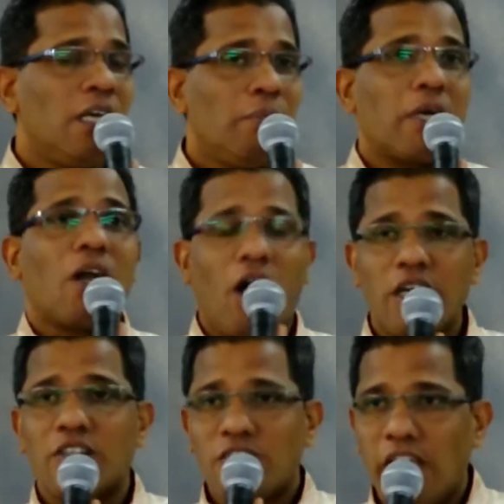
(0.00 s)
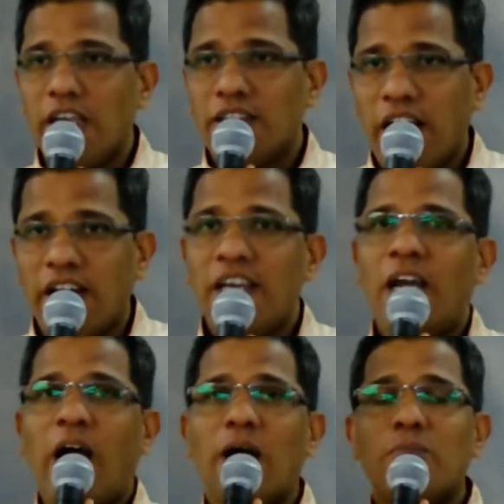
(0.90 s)
But God is saying that
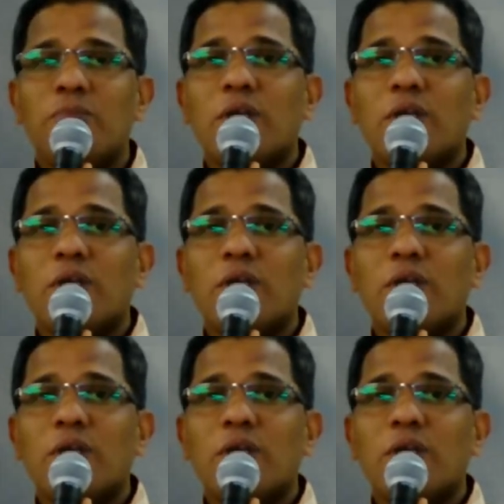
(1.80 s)
I am